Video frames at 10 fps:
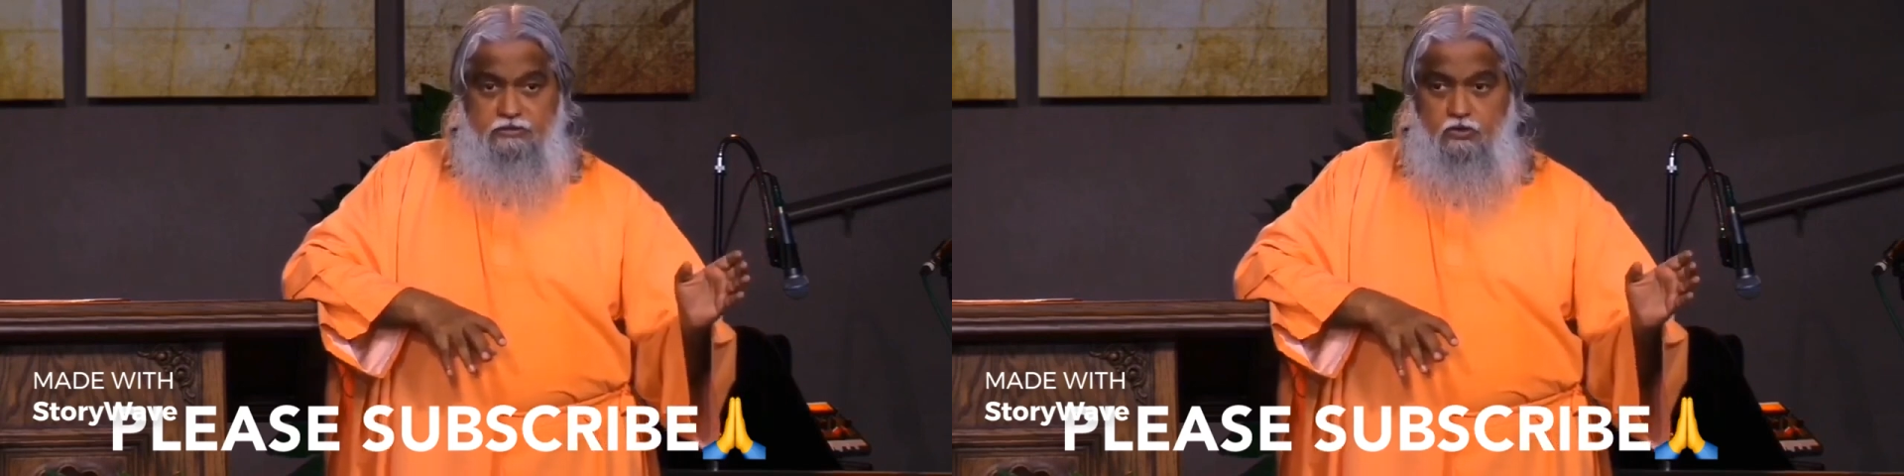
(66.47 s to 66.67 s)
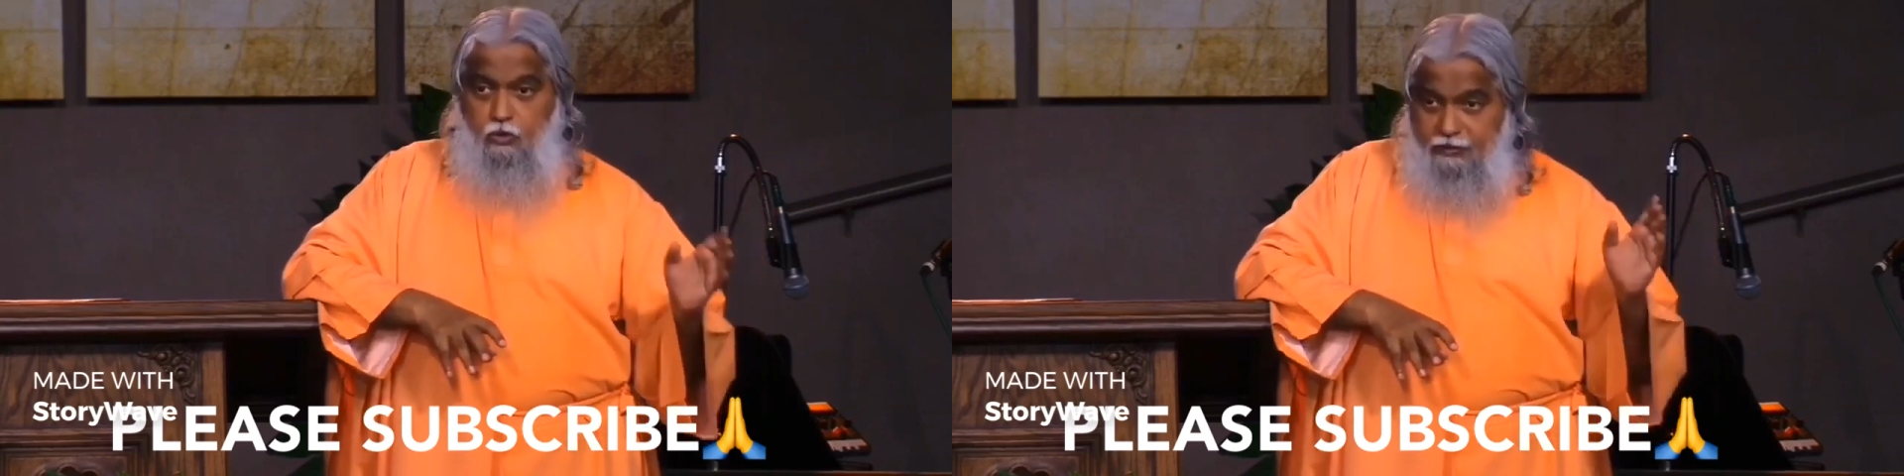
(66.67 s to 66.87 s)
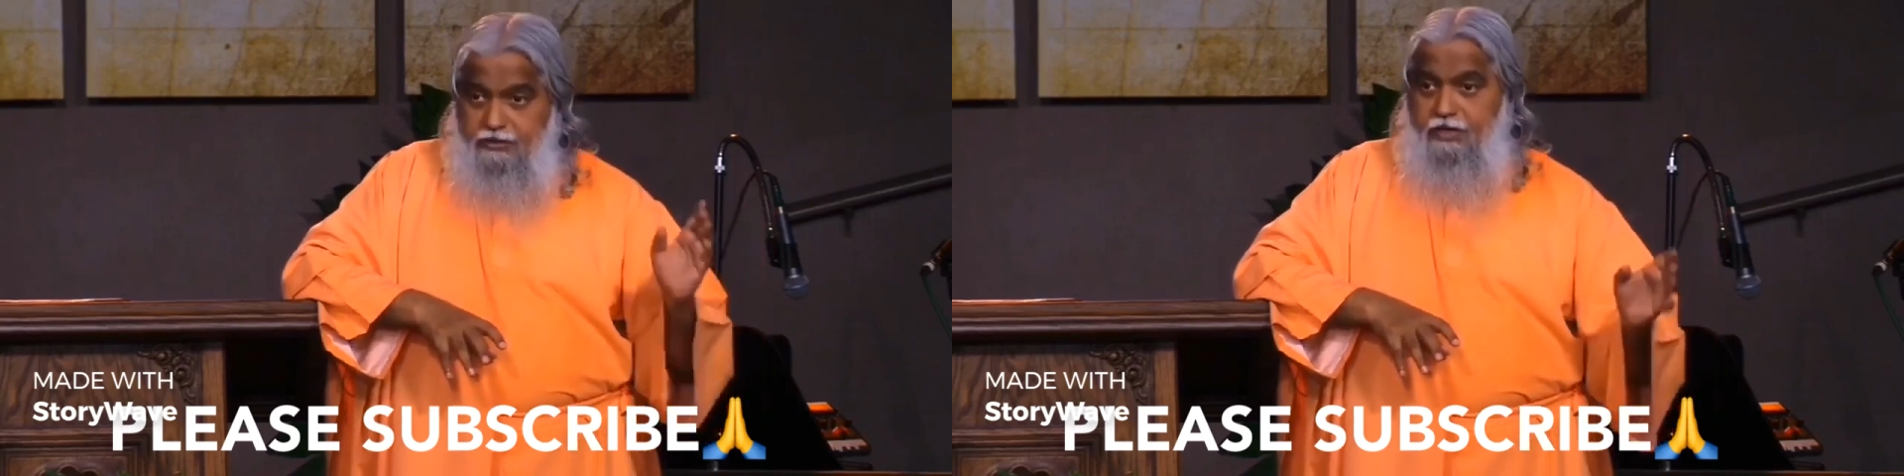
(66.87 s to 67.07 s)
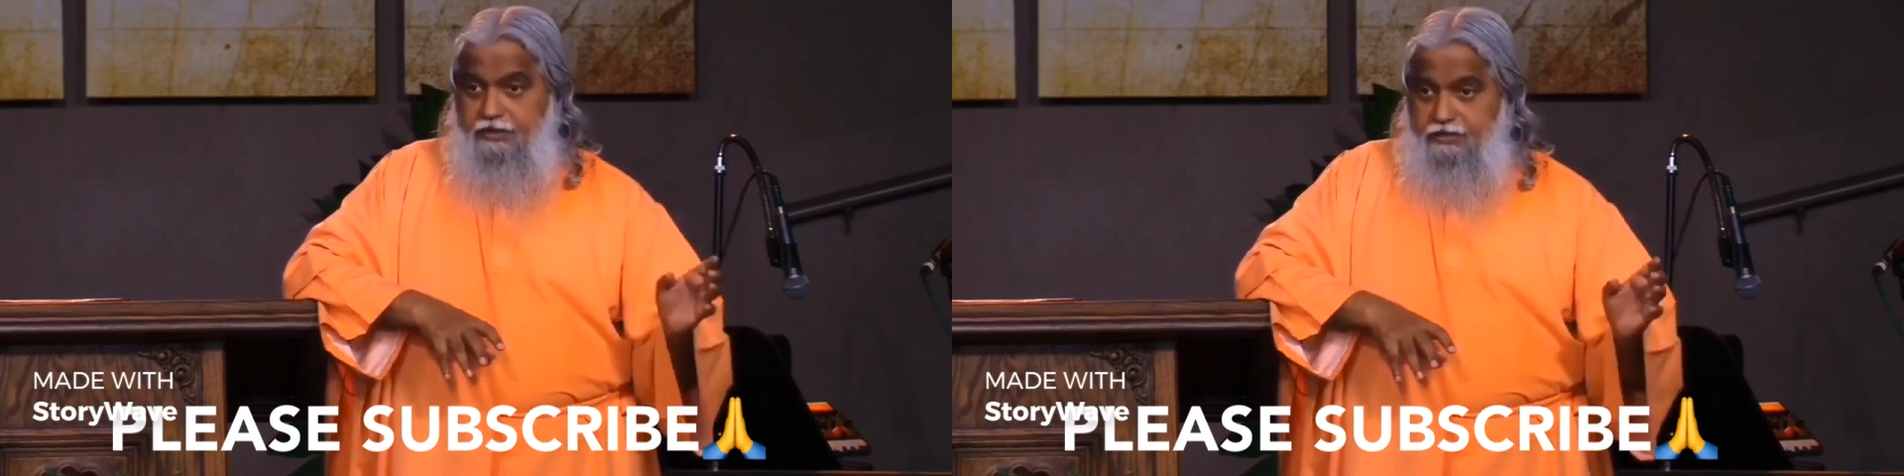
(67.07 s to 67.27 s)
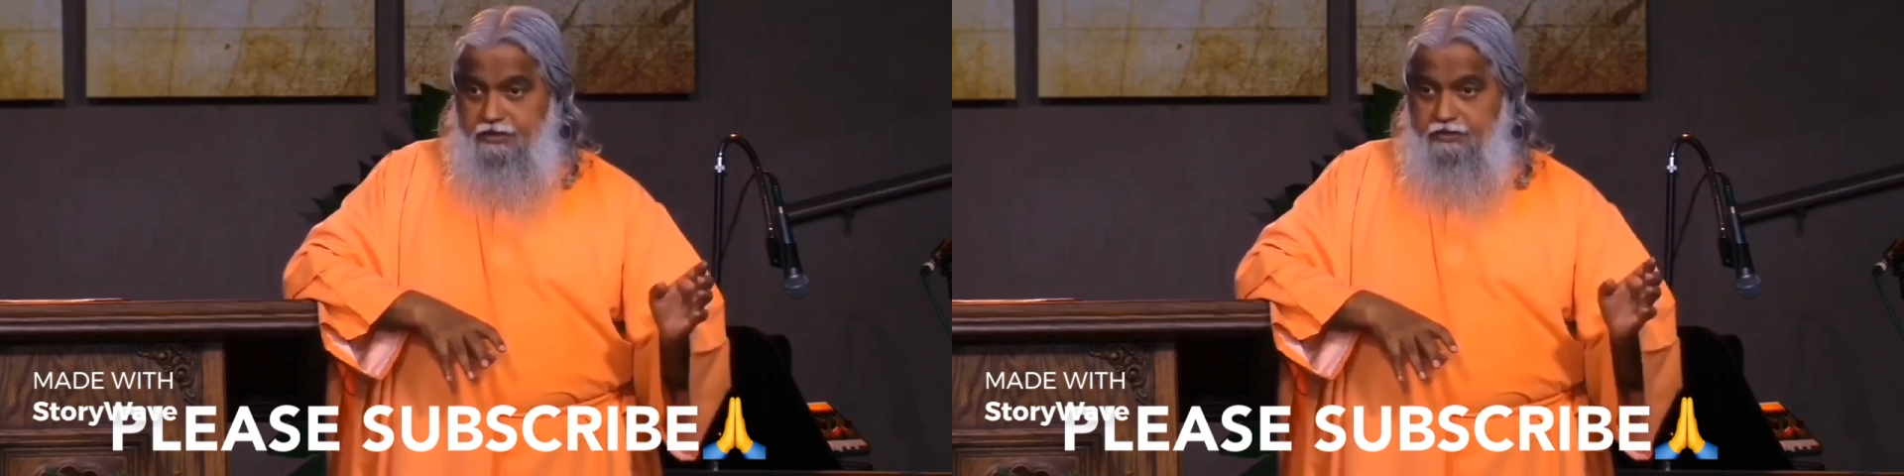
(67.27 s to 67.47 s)

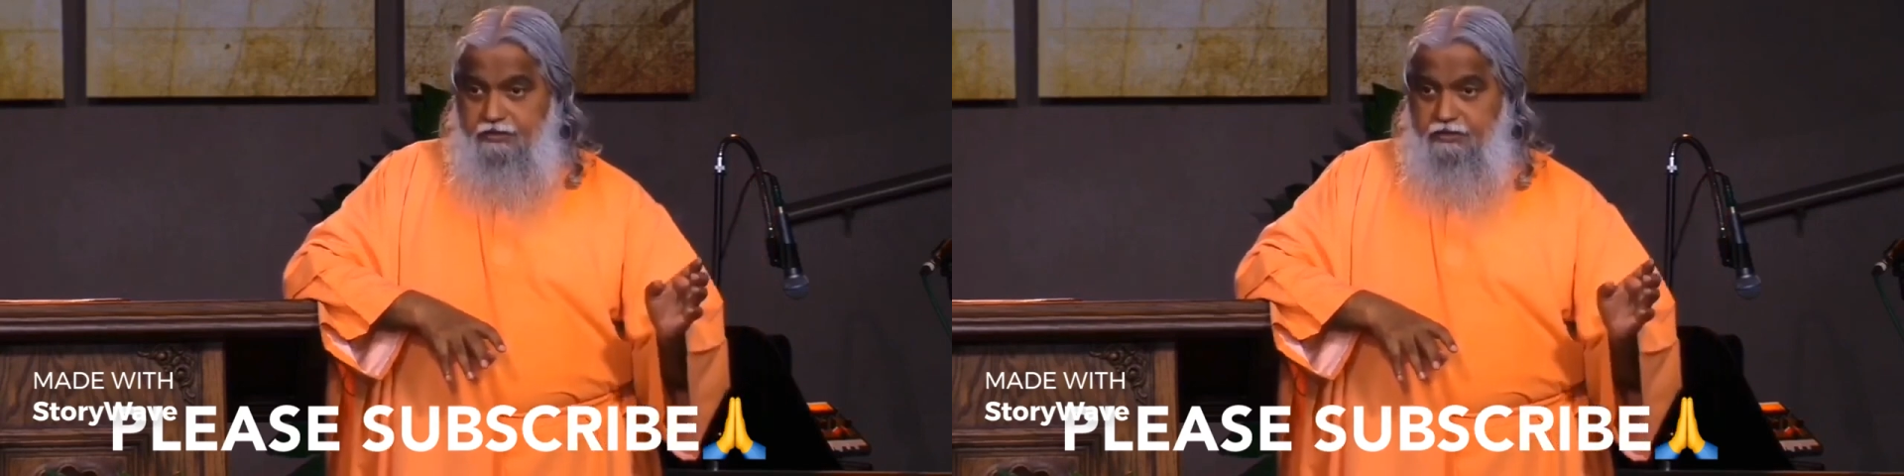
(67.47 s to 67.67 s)
COVID-19,